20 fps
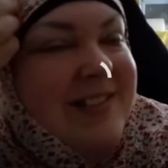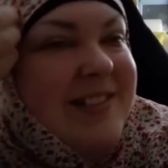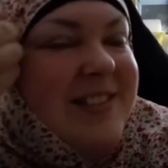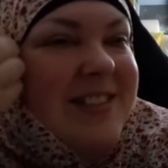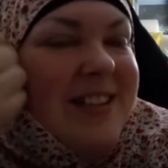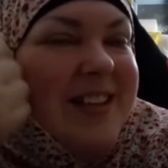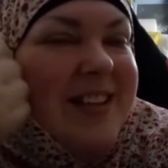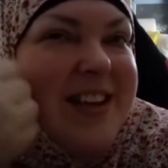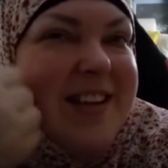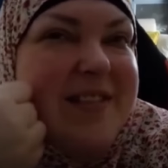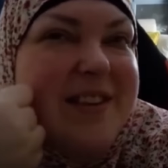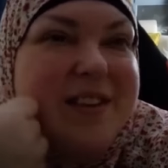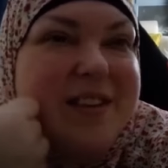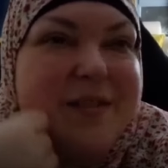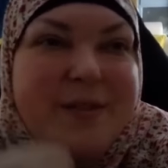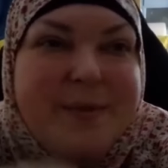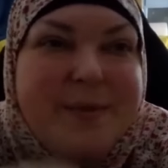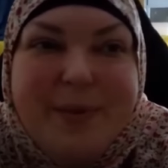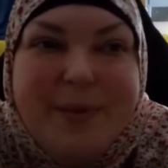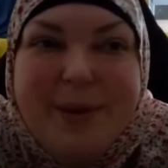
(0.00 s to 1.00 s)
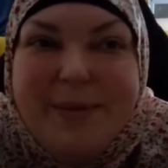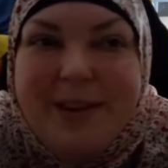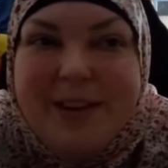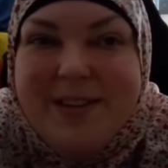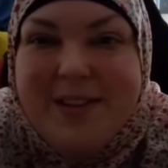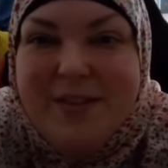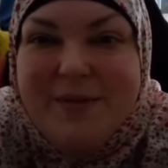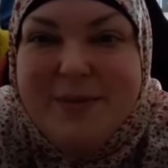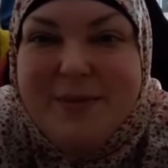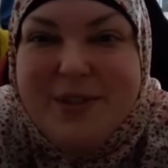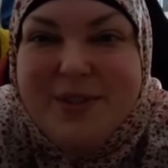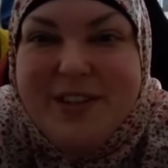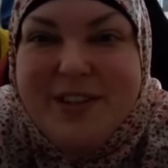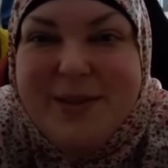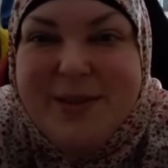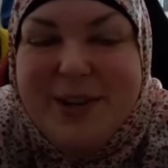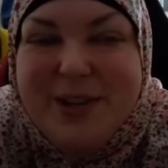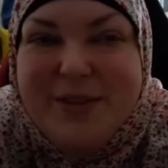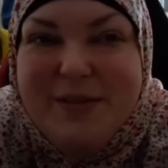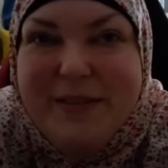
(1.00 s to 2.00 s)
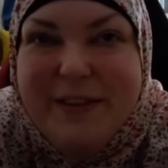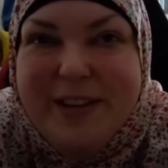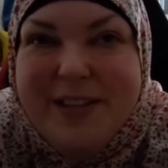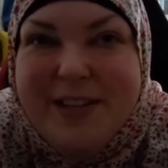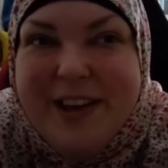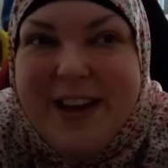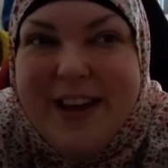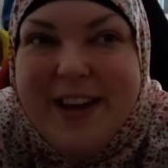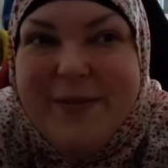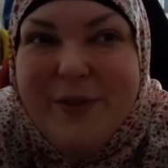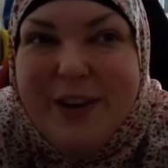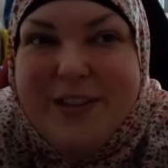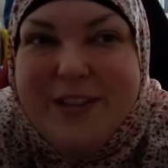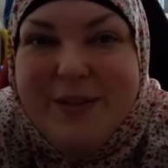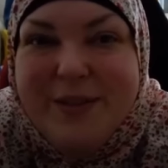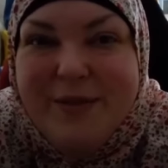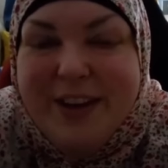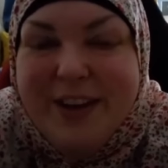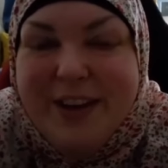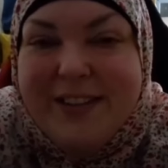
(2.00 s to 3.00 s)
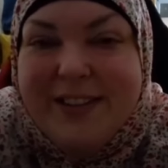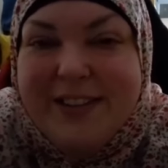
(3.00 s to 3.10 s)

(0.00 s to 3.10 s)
I can't think of probably Unsolved Mysteries. I watch reruns of that in Forensic Files.